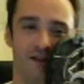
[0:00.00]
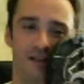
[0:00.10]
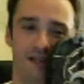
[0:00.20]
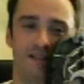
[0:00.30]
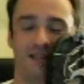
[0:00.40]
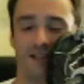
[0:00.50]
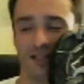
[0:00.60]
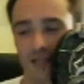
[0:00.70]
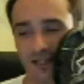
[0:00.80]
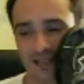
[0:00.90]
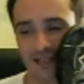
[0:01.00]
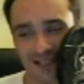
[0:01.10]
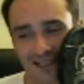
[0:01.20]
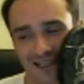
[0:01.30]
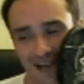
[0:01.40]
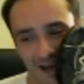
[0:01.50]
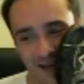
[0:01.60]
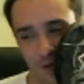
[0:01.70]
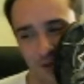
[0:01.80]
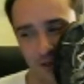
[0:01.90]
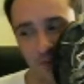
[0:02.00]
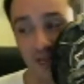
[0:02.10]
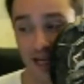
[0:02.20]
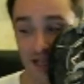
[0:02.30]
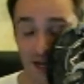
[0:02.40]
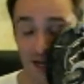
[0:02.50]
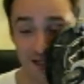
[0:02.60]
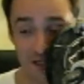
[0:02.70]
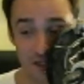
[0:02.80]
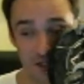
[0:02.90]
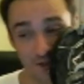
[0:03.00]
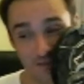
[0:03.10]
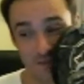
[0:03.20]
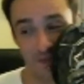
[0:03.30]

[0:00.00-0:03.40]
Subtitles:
is this 9 going to be a 9-inch?